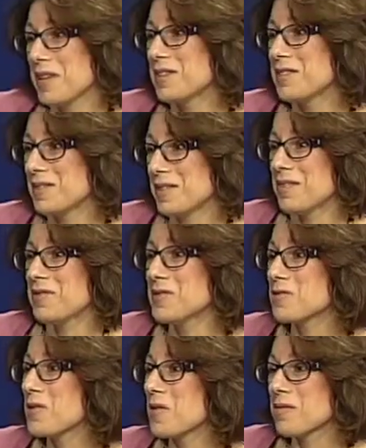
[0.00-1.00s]
it's if
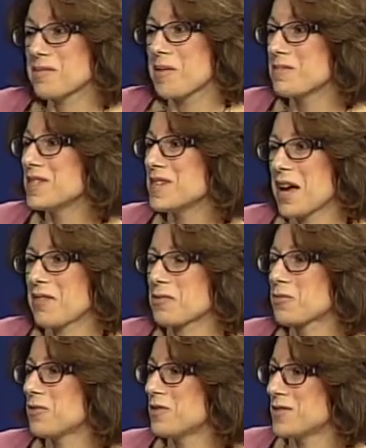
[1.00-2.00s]
you go up, up and down
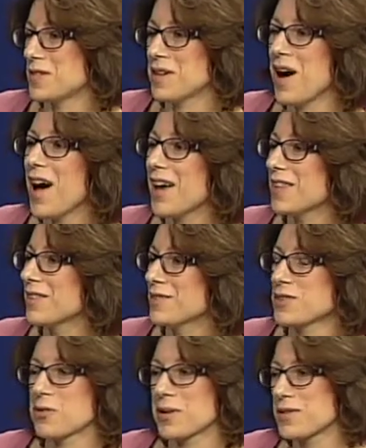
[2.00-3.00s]
Route 59, the
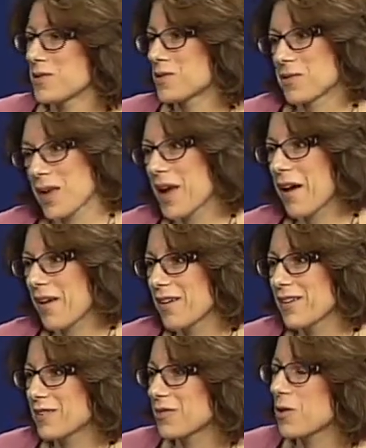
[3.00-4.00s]
choices are
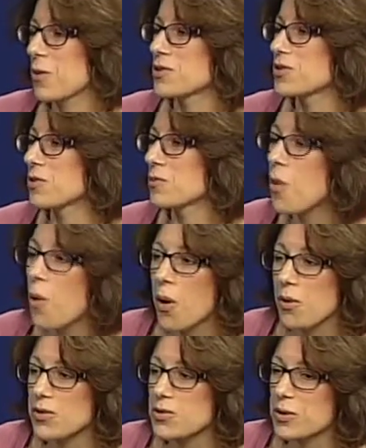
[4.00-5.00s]
there. If you go into the
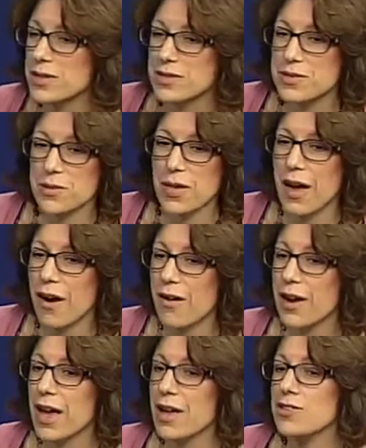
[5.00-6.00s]
mall, the choices are
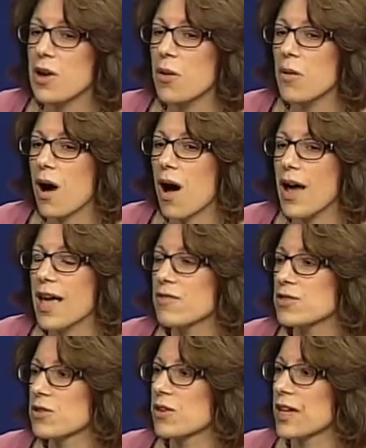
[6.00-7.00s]
there. So I
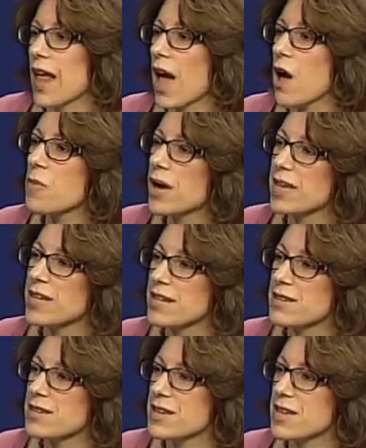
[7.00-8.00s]
have to look at how am I going
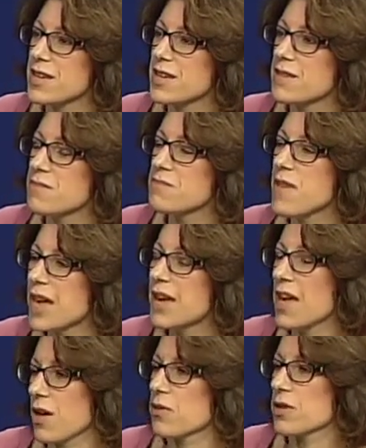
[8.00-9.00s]
to make a
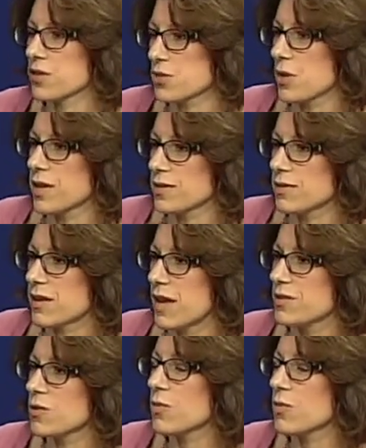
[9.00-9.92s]
healthy choice. And right. so